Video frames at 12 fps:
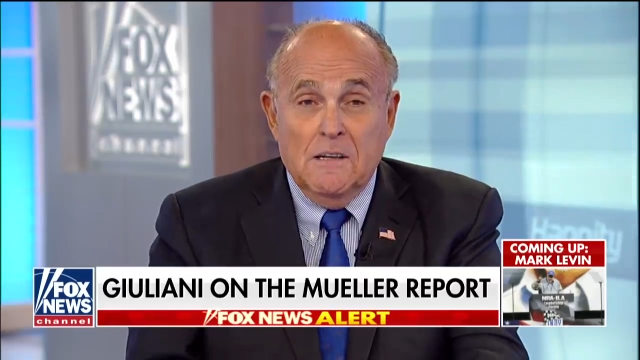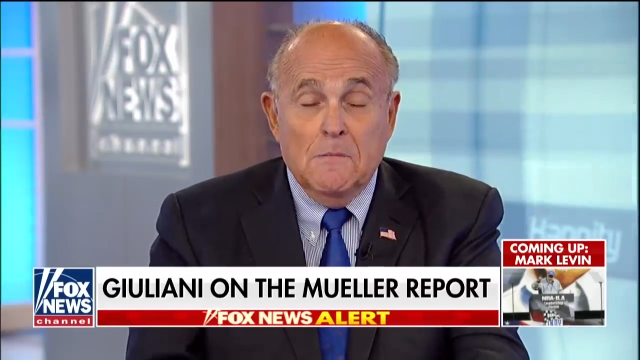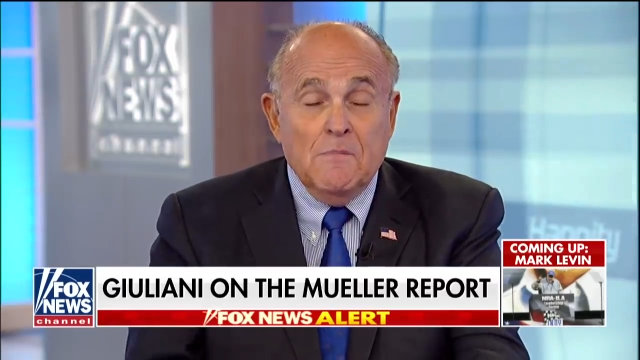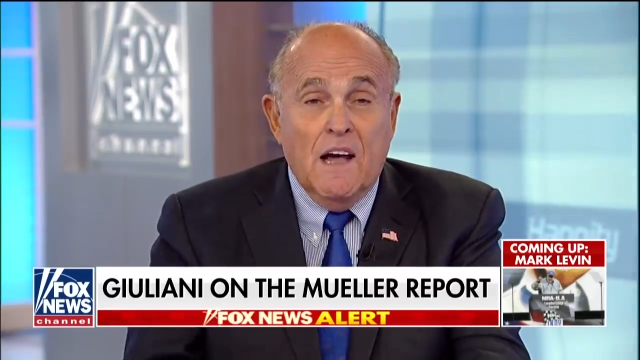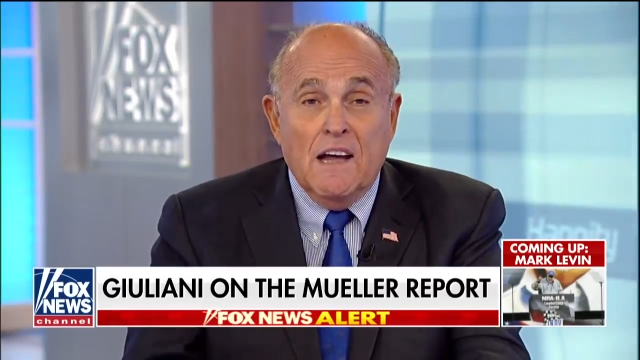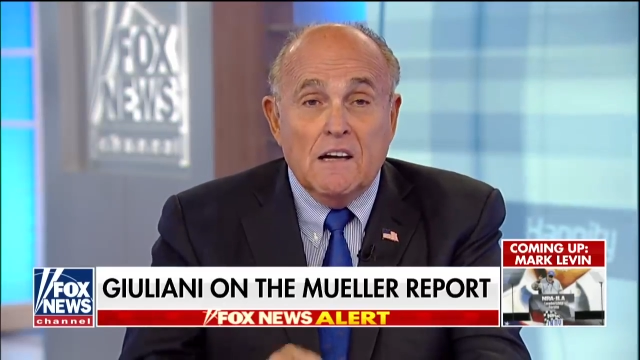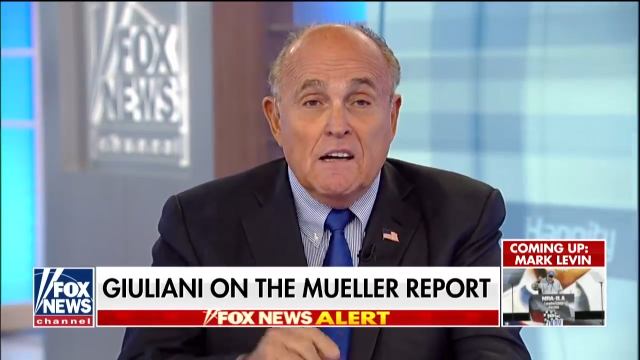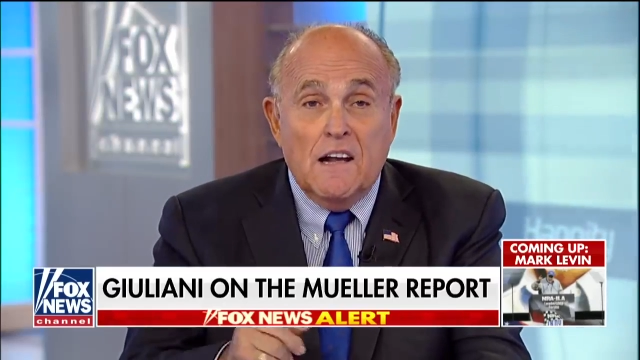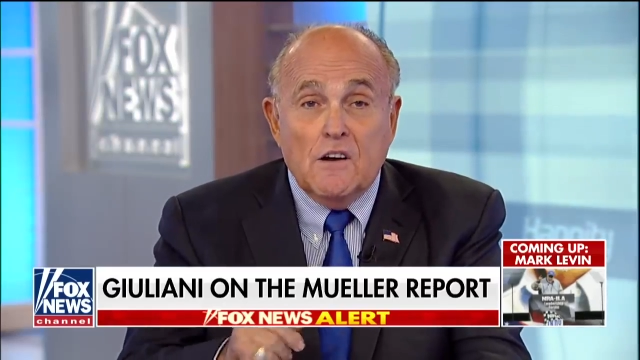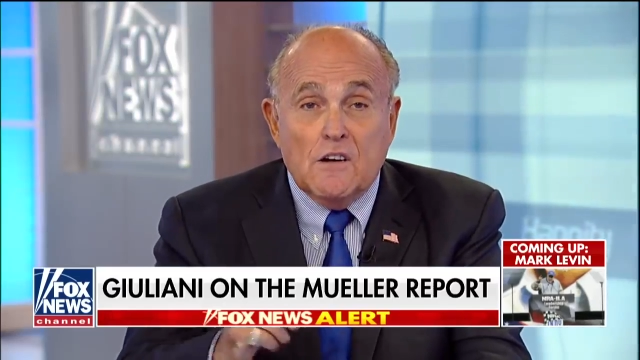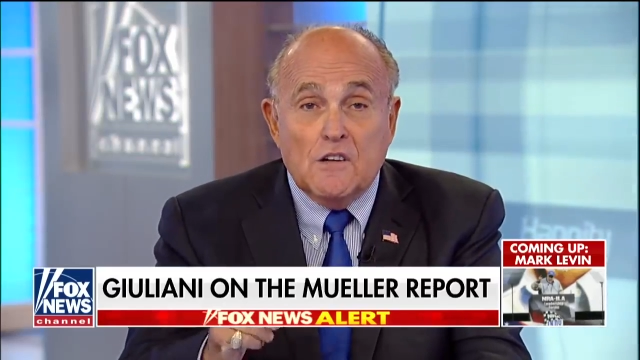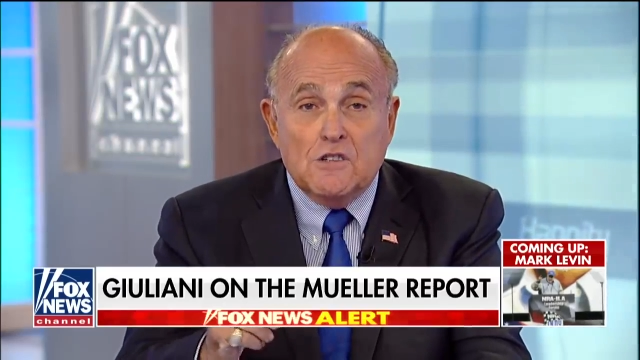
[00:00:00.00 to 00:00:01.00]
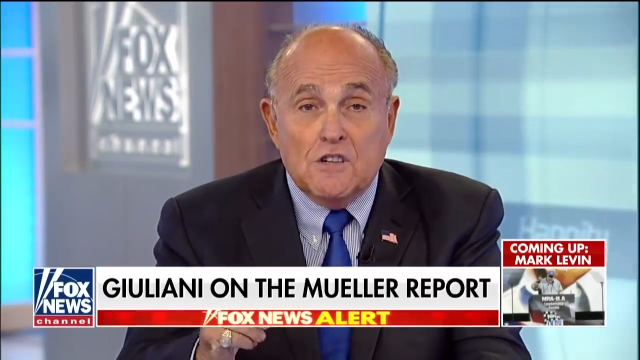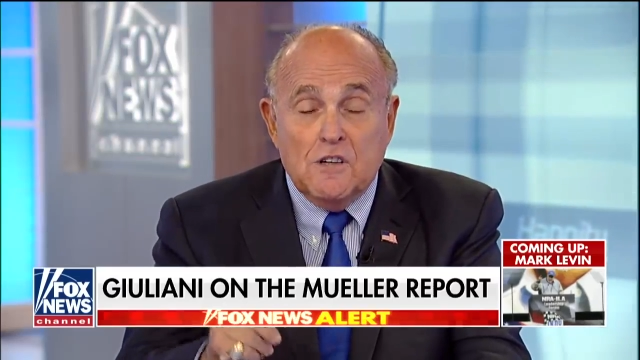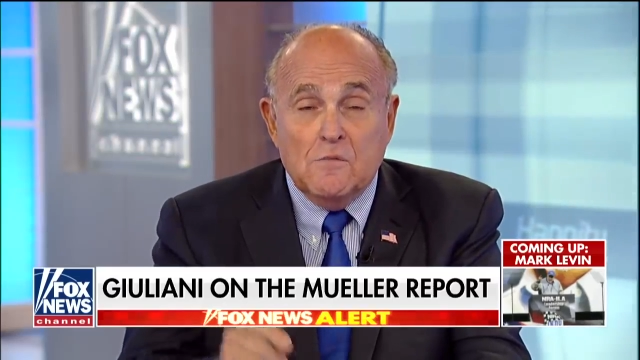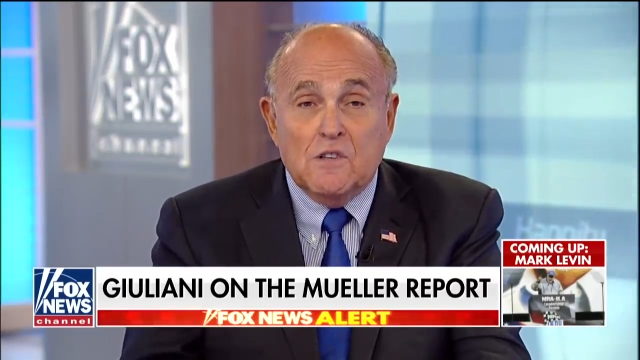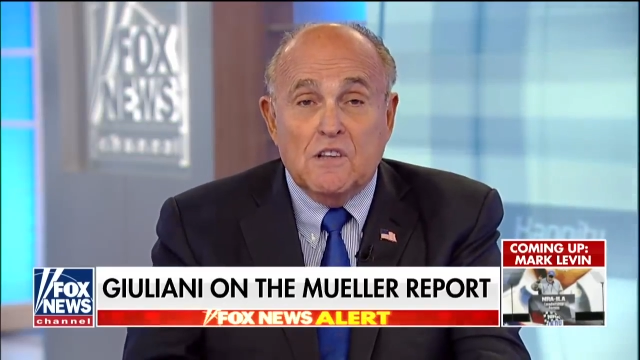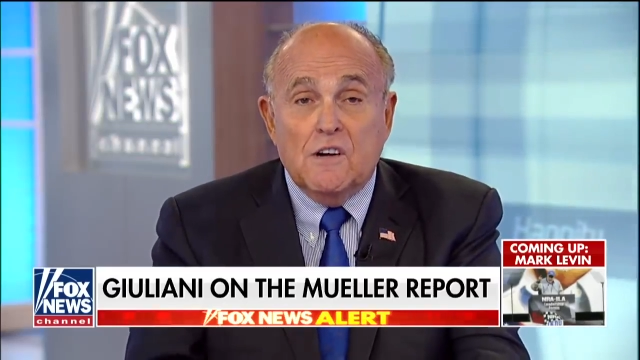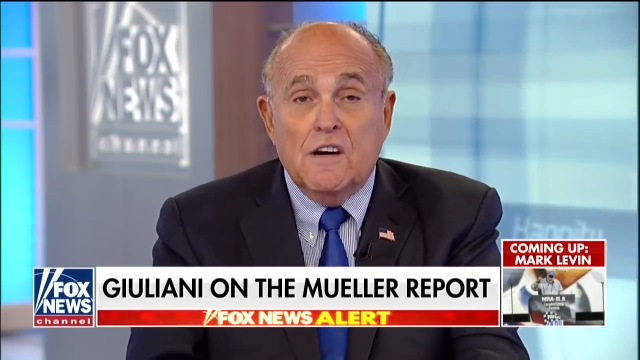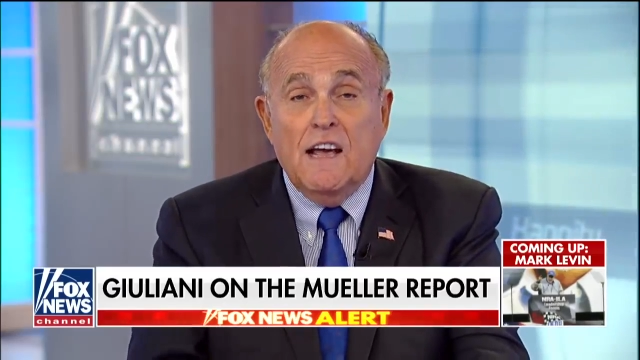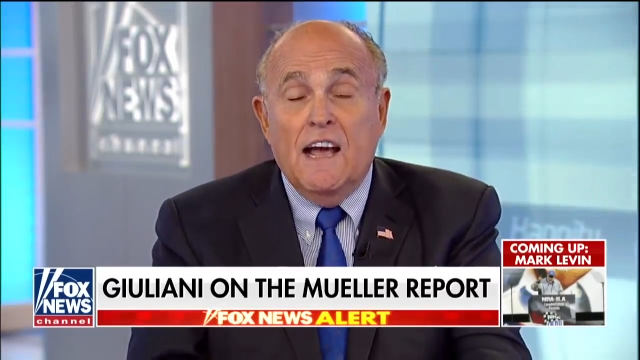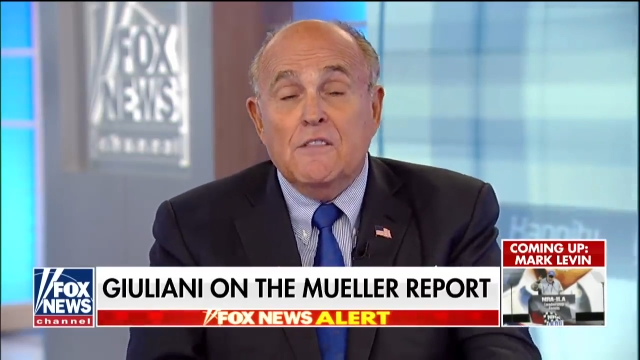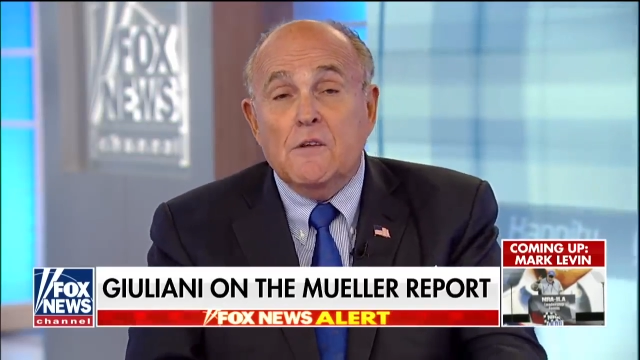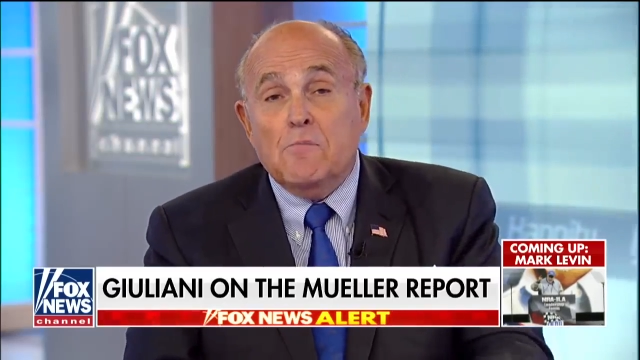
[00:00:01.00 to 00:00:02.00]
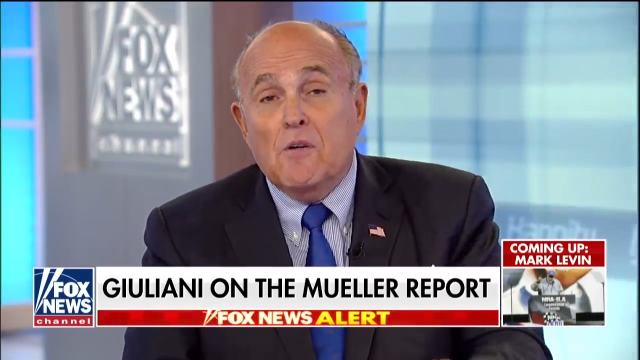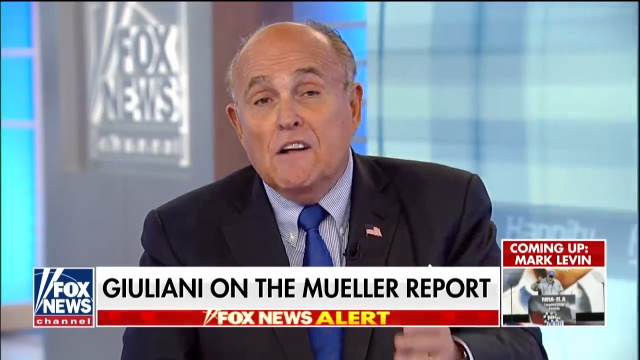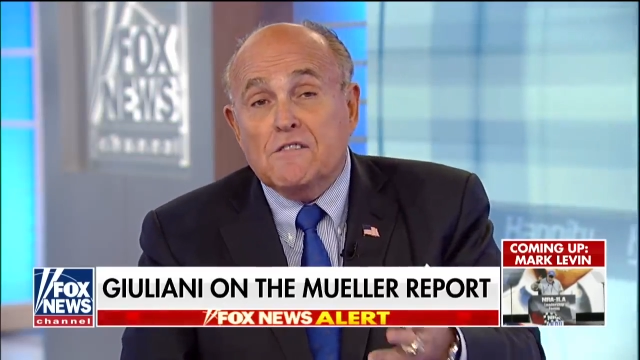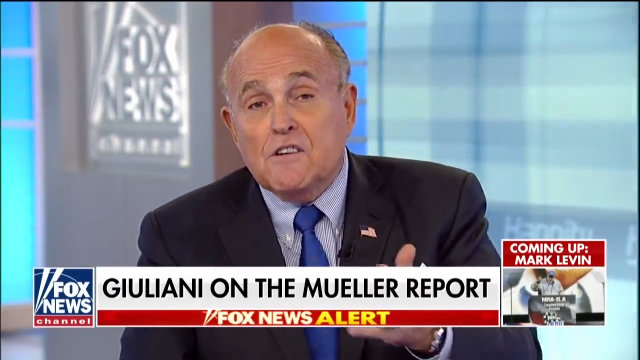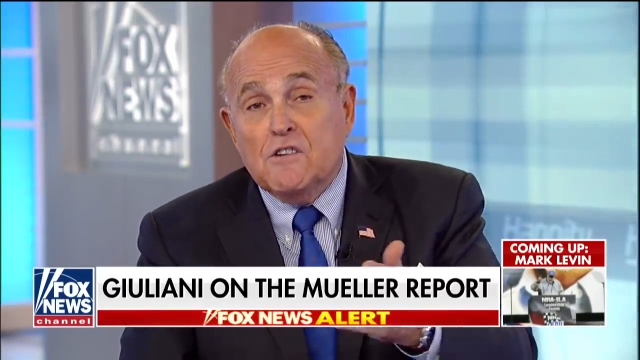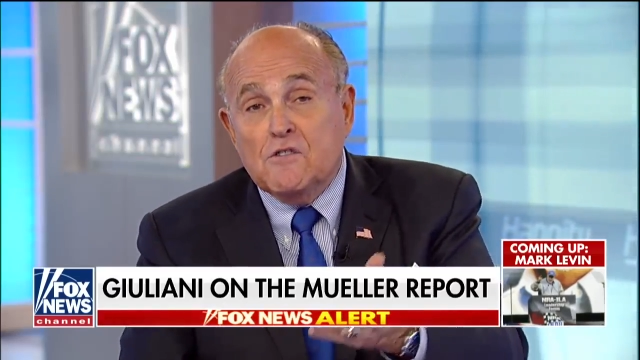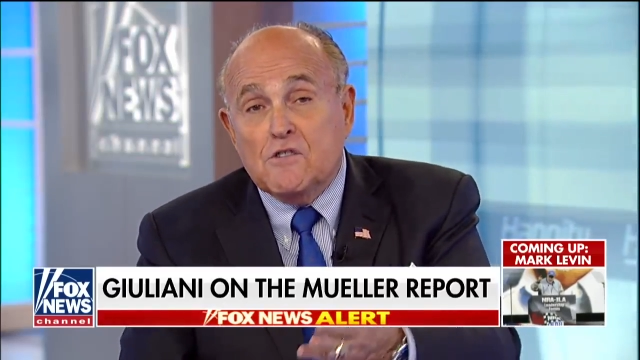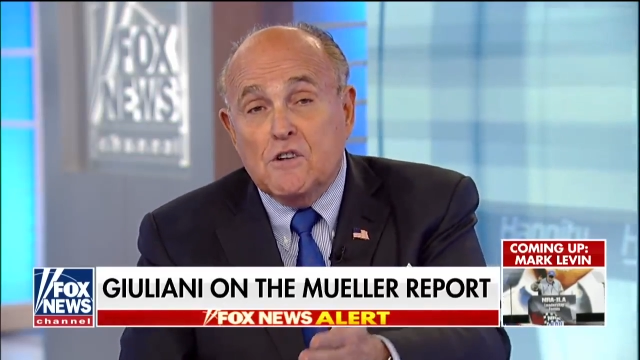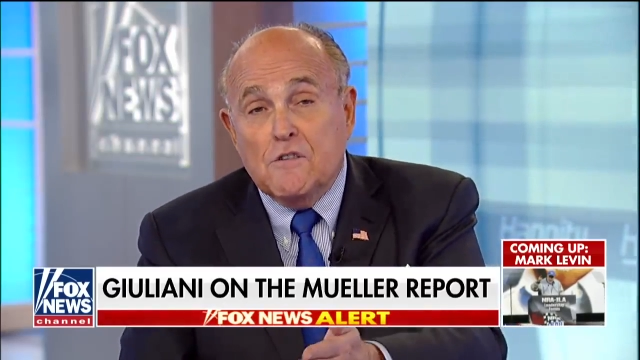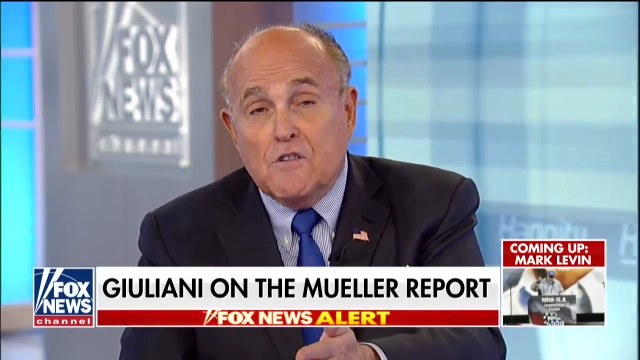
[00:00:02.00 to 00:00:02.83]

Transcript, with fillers: Not a legitimate theory, and the prosecution